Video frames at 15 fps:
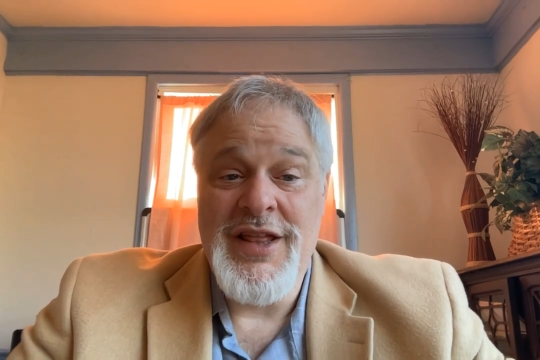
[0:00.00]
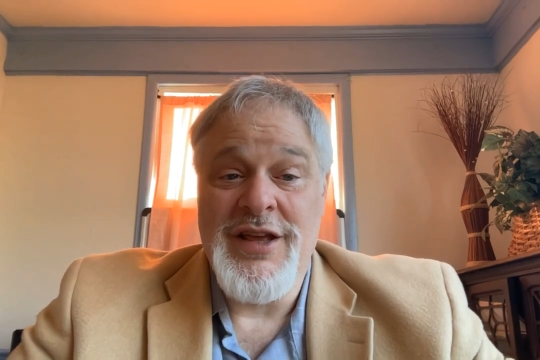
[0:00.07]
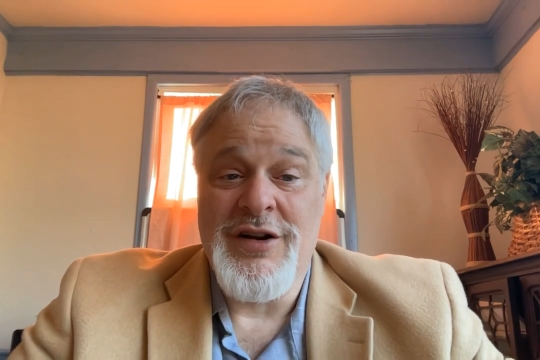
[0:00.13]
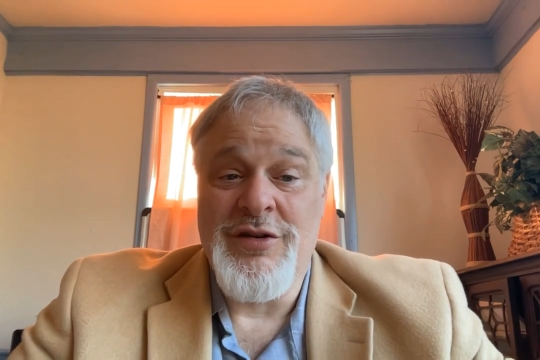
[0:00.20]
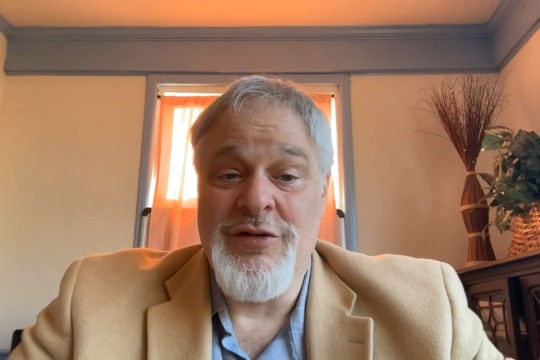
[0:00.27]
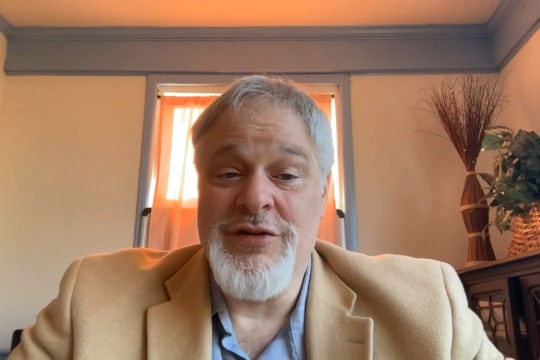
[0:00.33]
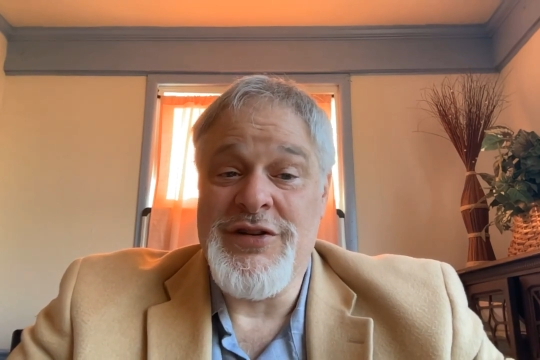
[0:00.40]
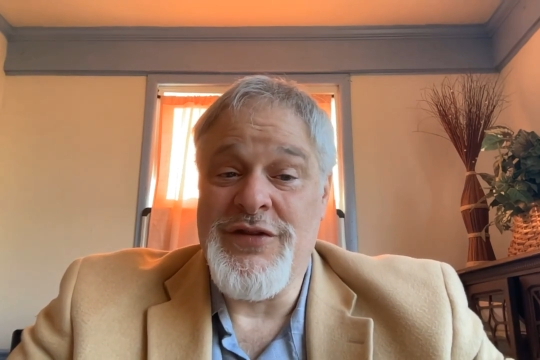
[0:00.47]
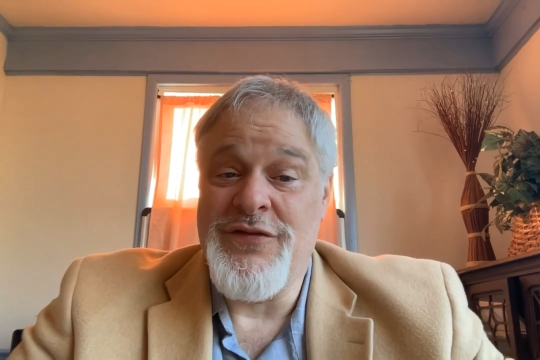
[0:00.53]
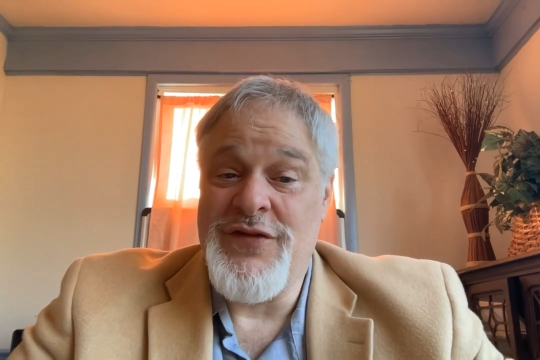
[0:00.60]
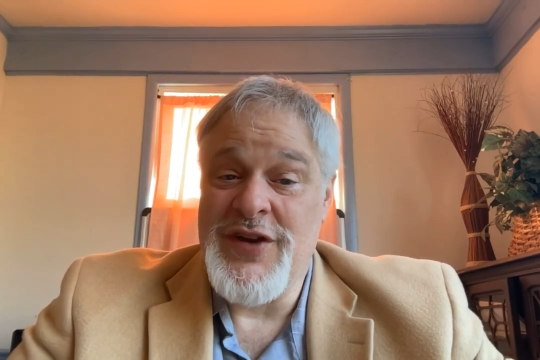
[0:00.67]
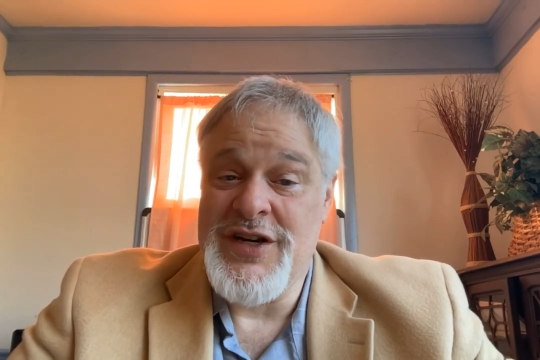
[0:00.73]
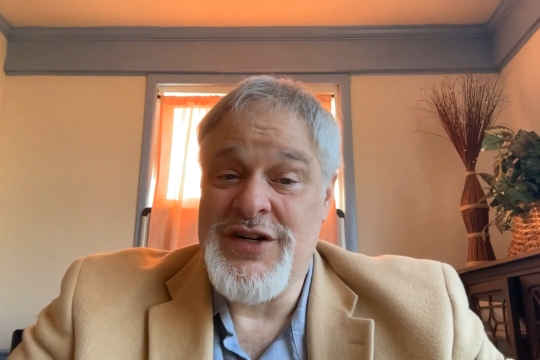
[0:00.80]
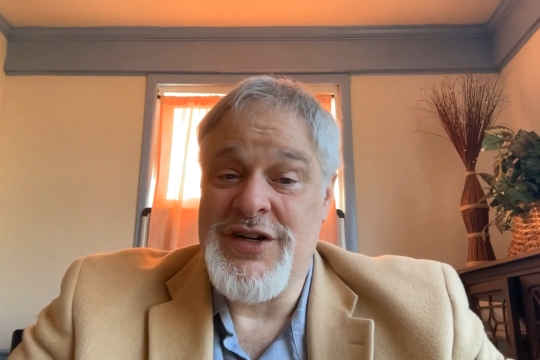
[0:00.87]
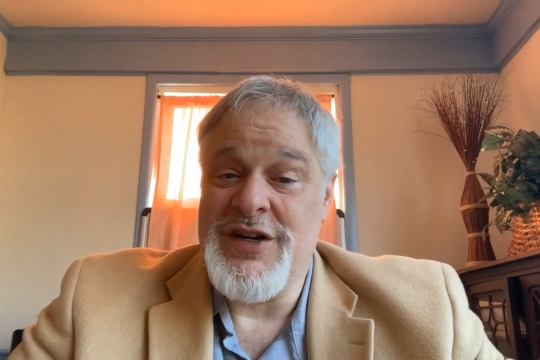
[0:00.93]
the
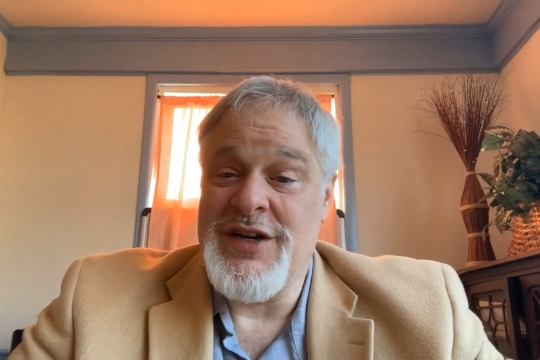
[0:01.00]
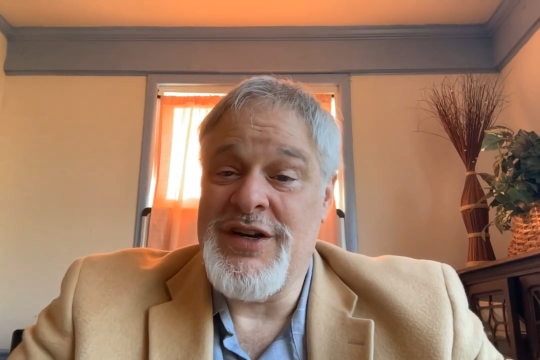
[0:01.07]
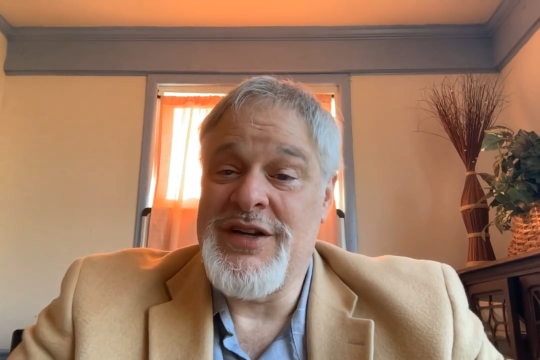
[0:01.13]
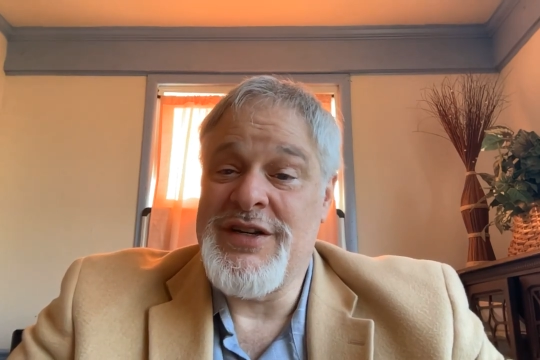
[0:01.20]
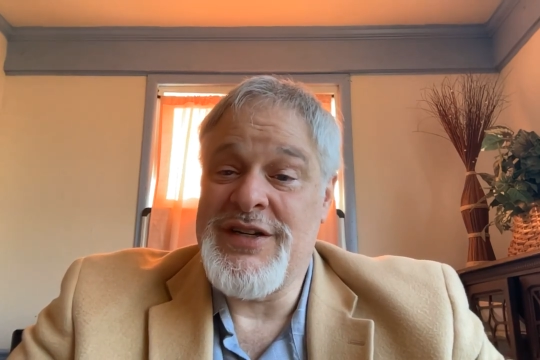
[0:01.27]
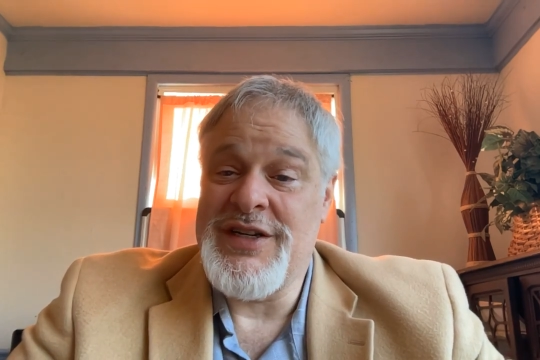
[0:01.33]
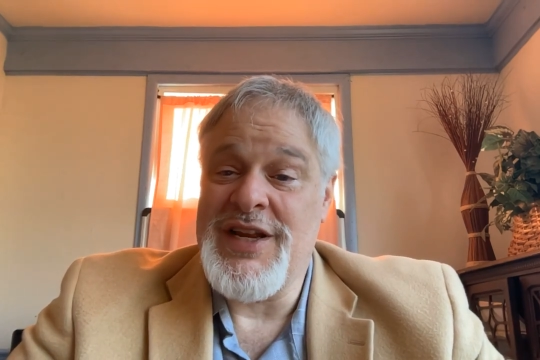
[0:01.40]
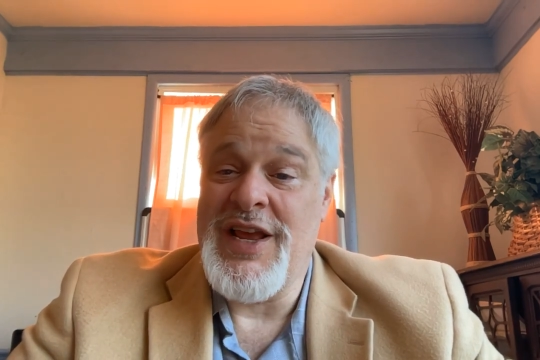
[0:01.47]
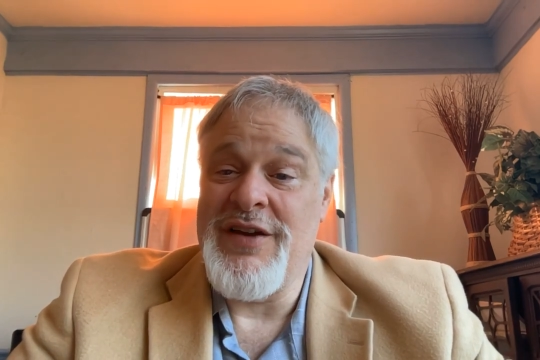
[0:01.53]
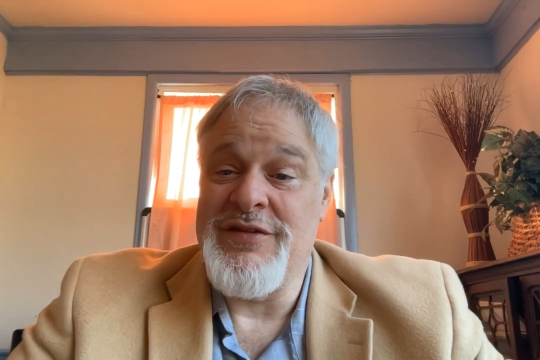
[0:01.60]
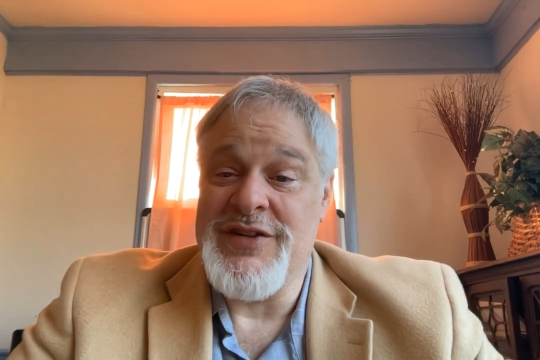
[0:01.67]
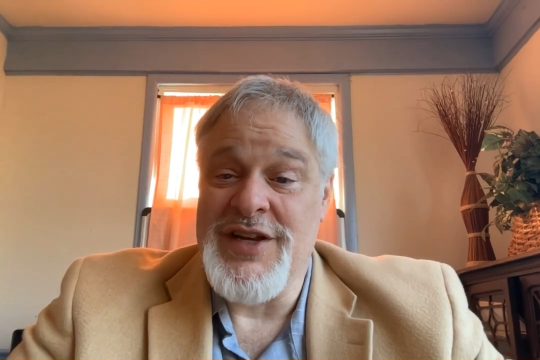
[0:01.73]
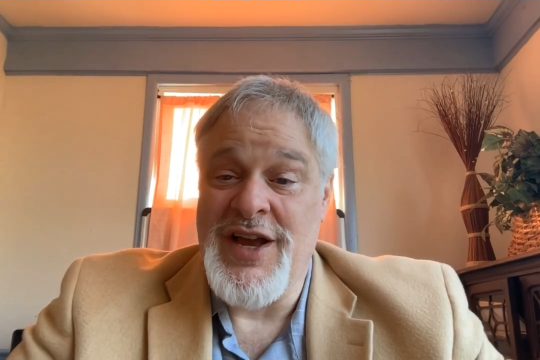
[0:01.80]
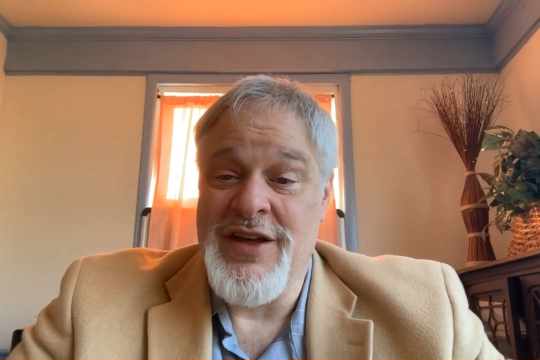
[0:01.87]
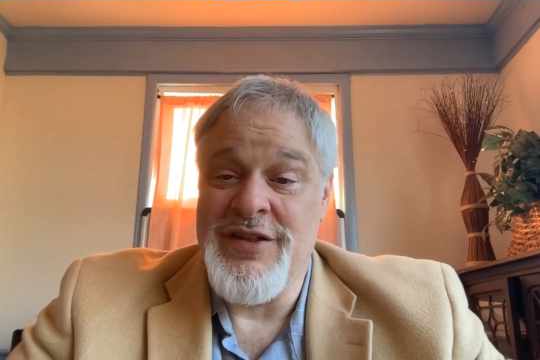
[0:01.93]
crucifixion
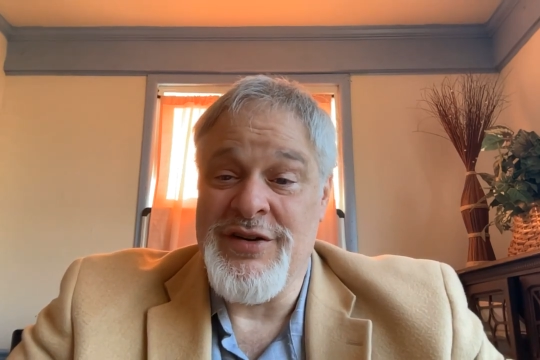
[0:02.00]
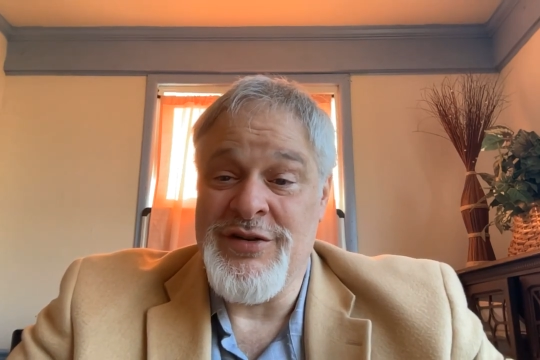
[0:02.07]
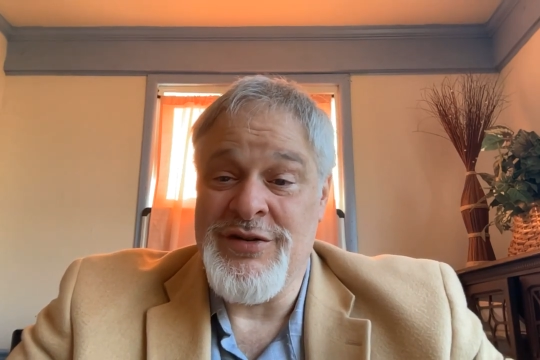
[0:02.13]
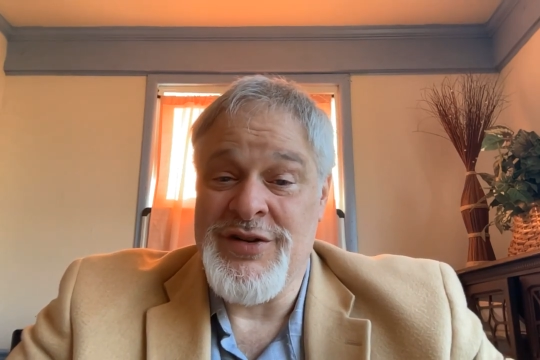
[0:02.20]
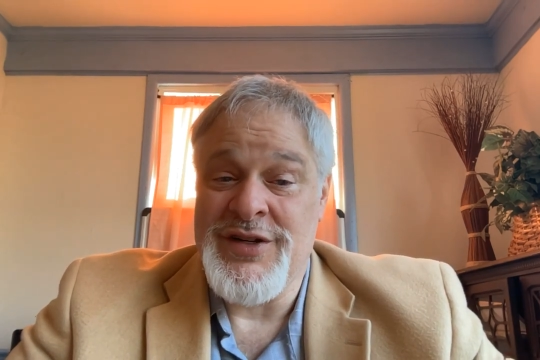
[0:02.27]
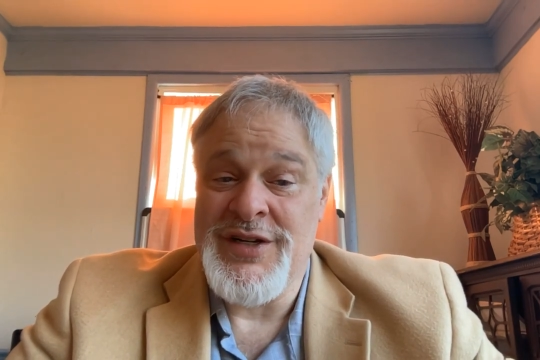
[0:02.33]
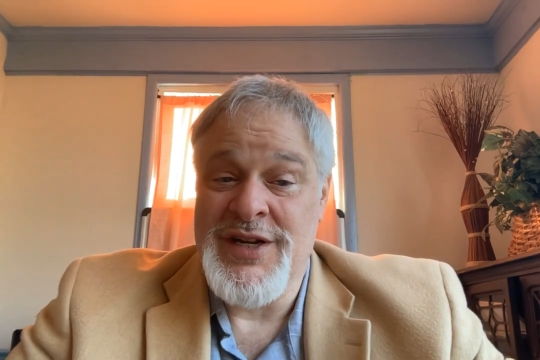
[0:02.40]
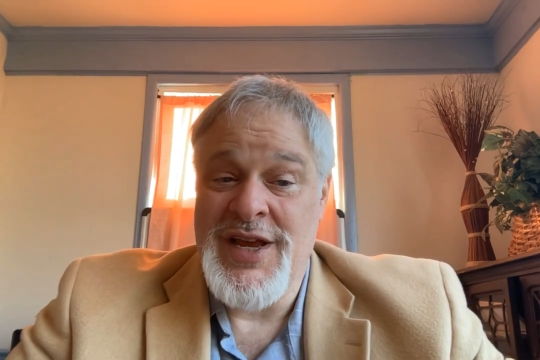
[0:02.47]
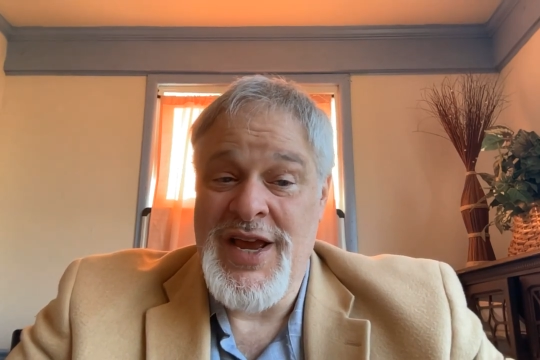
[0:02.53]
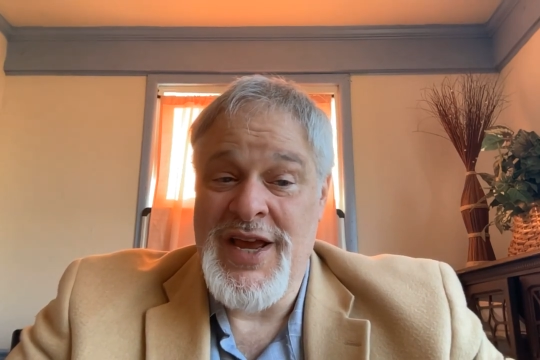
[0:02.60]
saves others